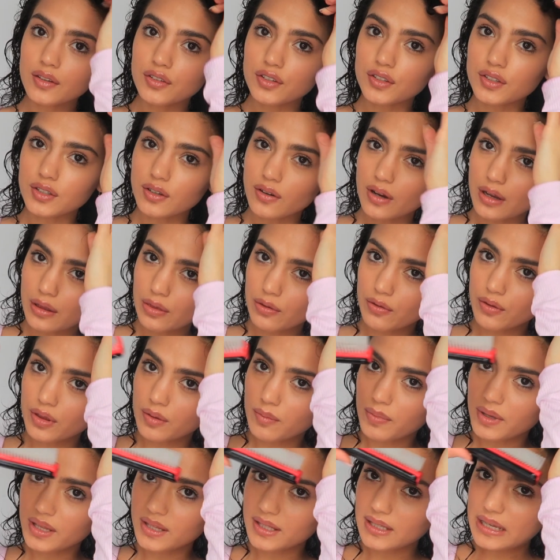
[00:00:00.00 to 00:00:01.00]
Just going through
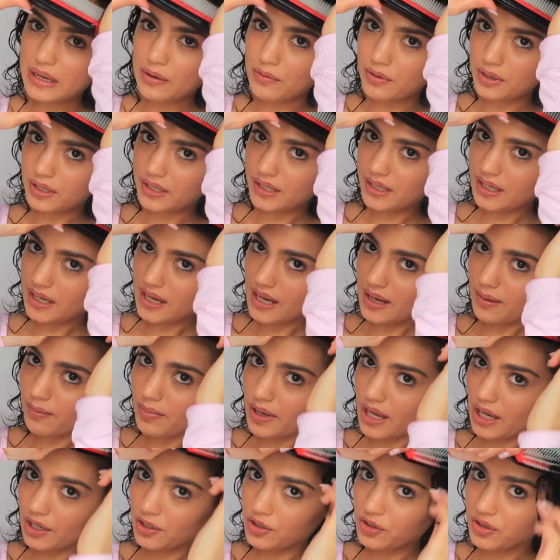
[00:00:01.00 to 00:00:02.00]
the bits I want to
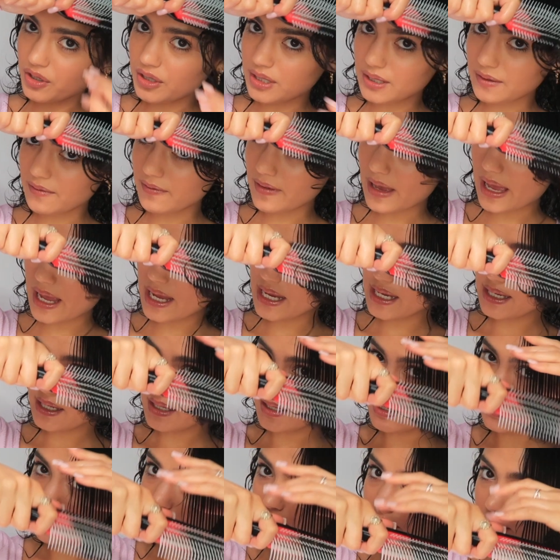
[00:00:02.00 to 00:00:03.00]
keep extra
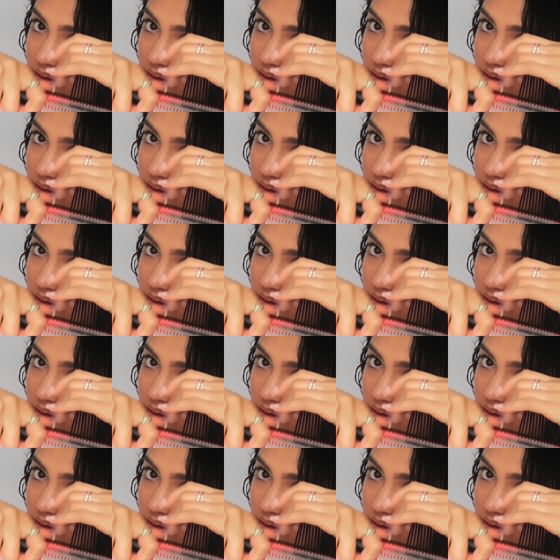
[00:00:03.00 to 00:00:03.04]
defined.